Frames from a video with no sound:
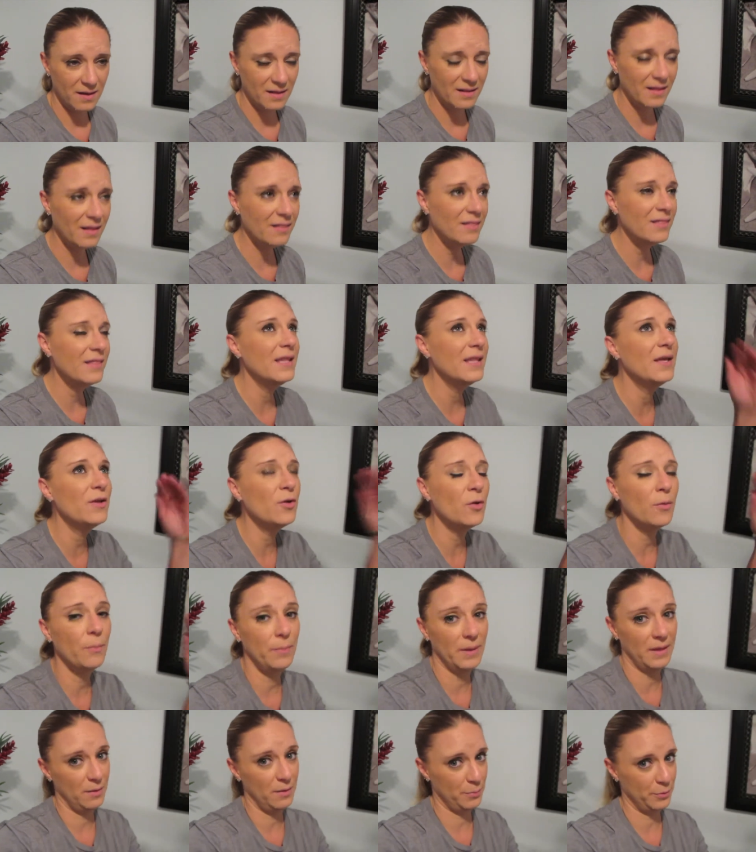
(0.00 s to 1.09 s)
a little
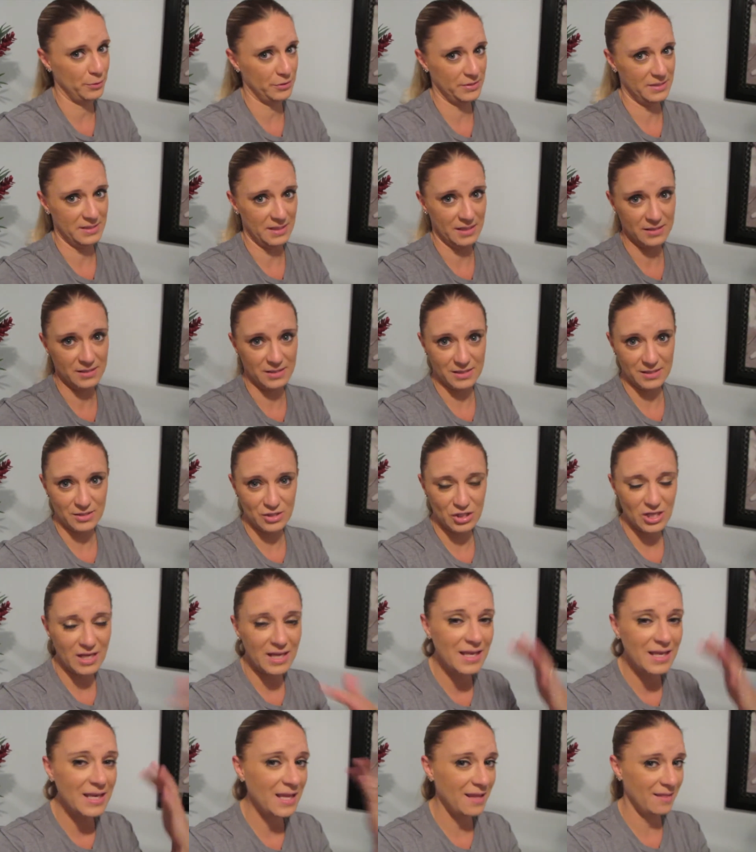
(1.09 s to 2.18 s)
bit of percentage,
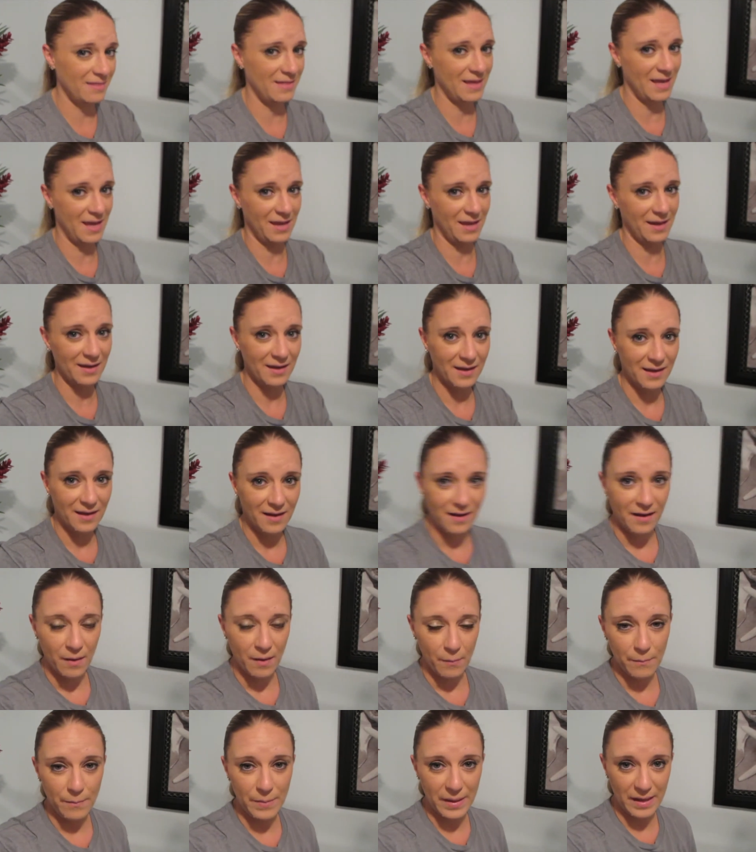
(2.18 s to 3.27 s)
anything,
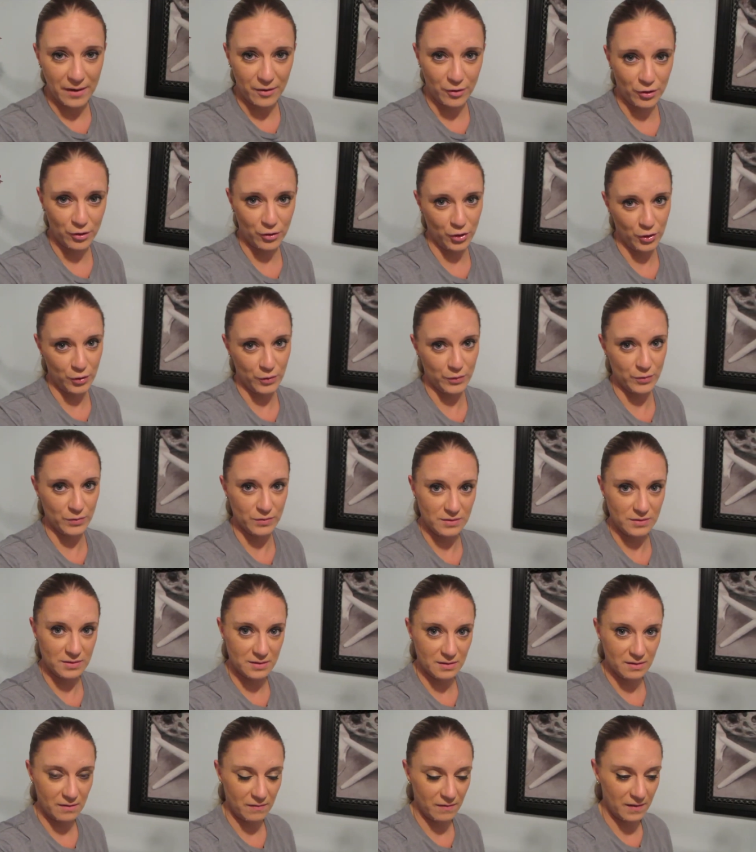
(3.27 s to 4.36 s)
better
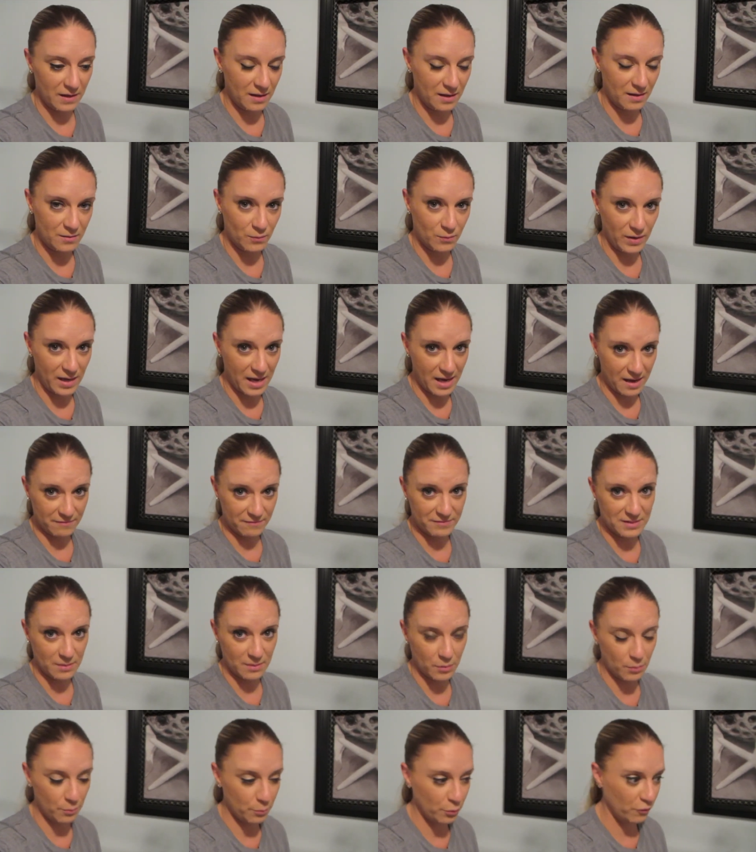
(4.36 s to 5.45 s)
news that we have
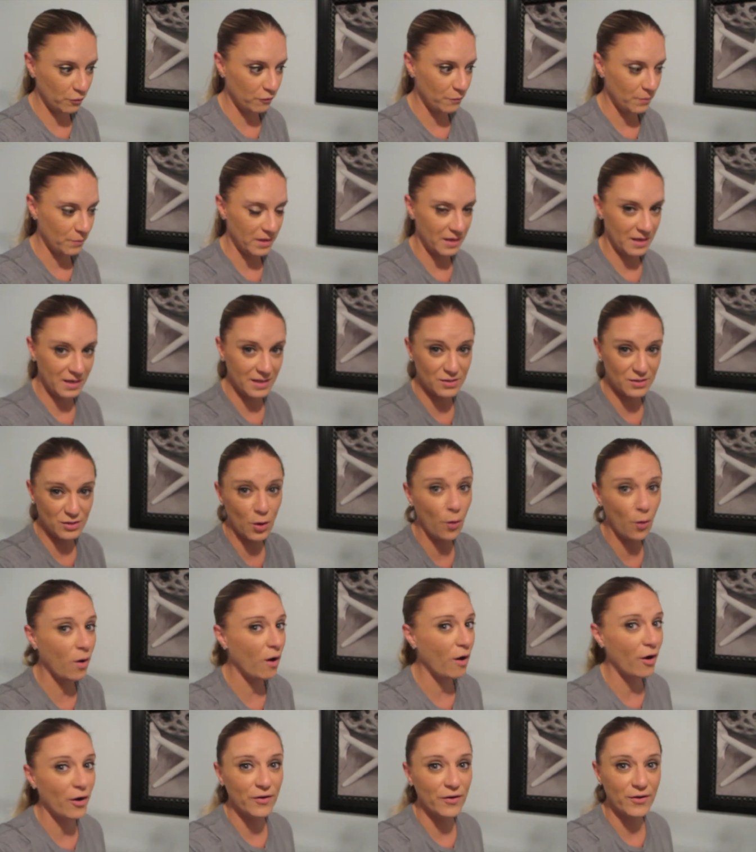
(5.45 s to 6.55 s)
some improvement. It's so
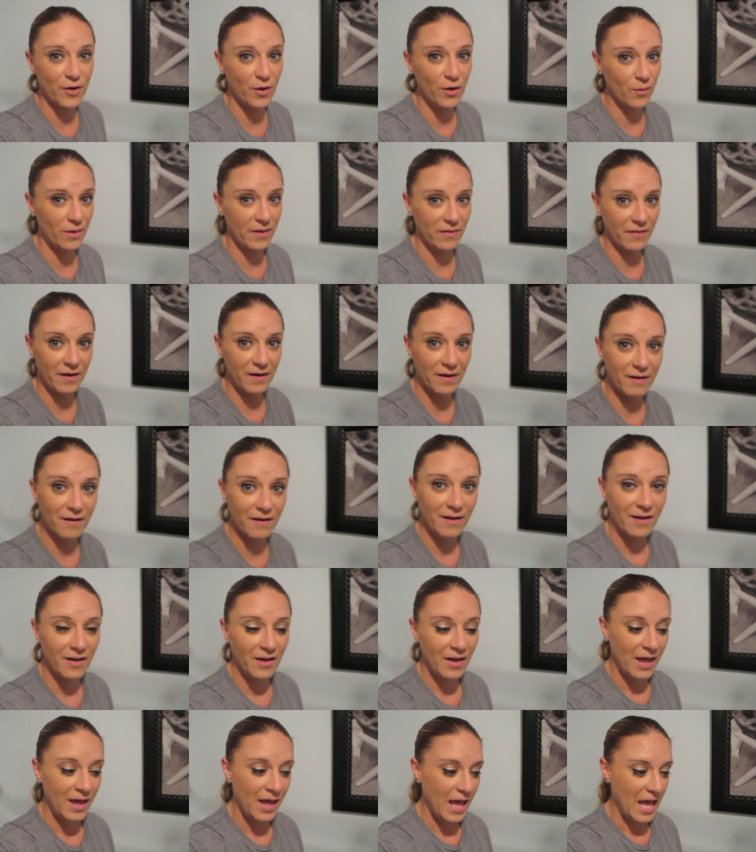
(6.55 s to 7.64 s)
hard to go in there
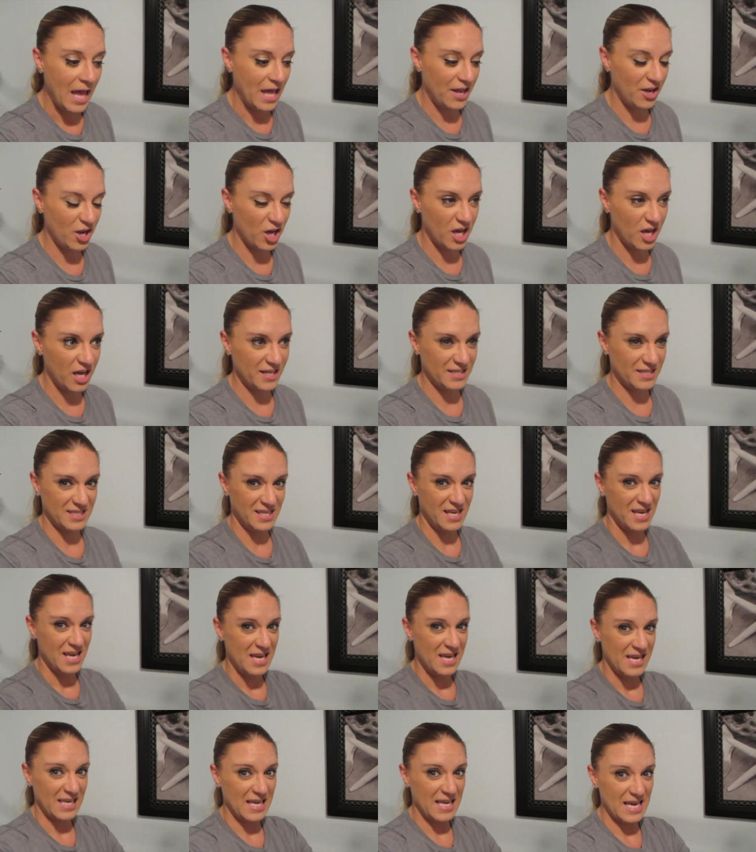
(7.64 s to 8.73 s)
and not
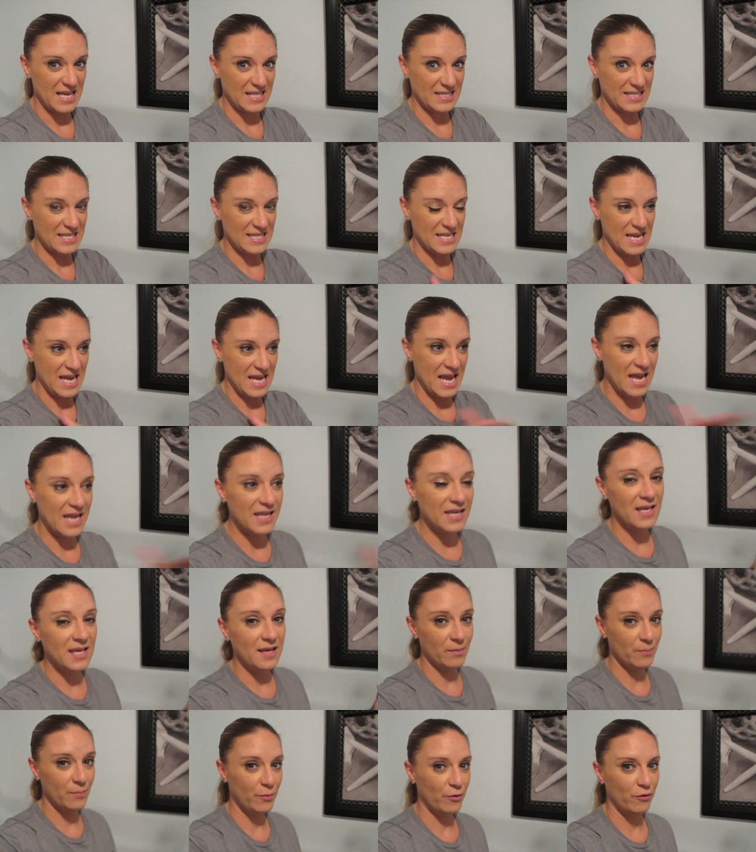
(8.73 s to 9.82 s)
get
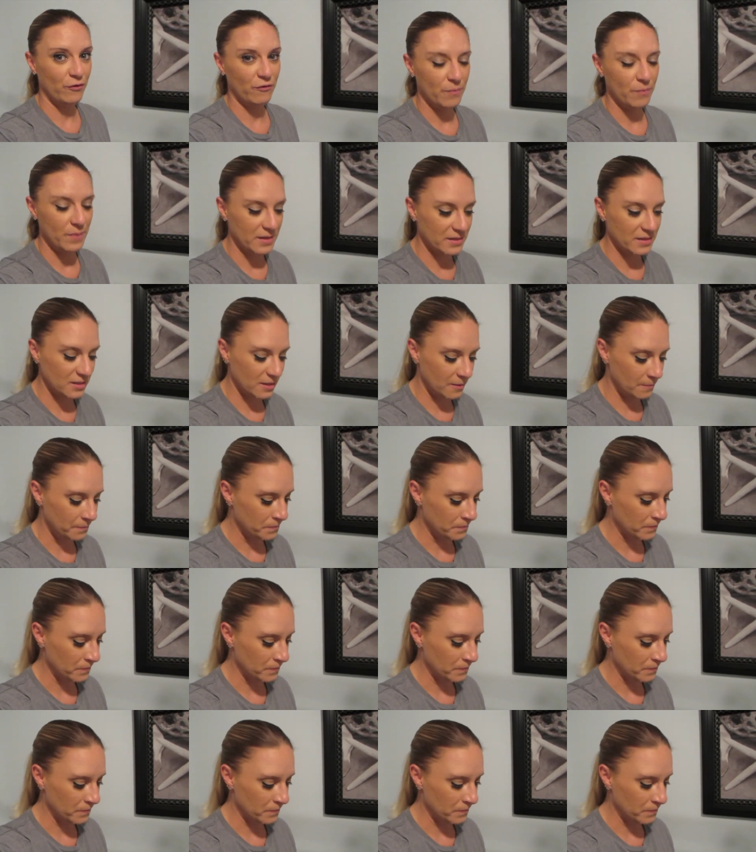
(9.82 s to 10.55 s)
any improvement.